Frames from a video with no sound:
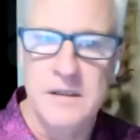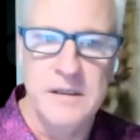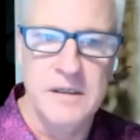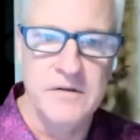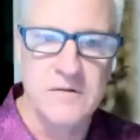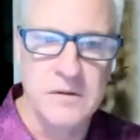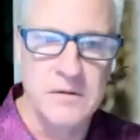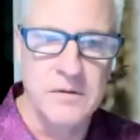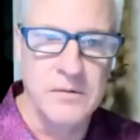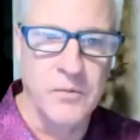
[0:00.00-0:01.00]
is
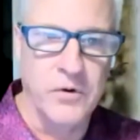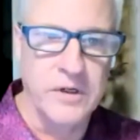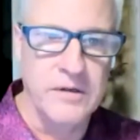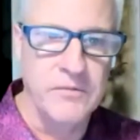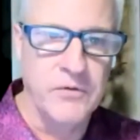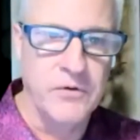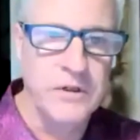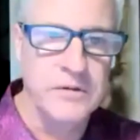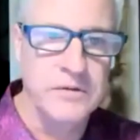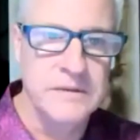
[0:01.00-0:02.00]
working for
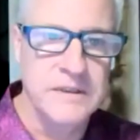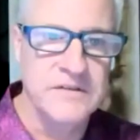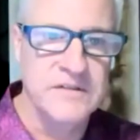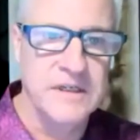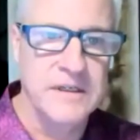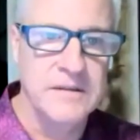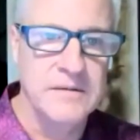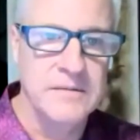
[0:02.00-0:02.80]
you in a second.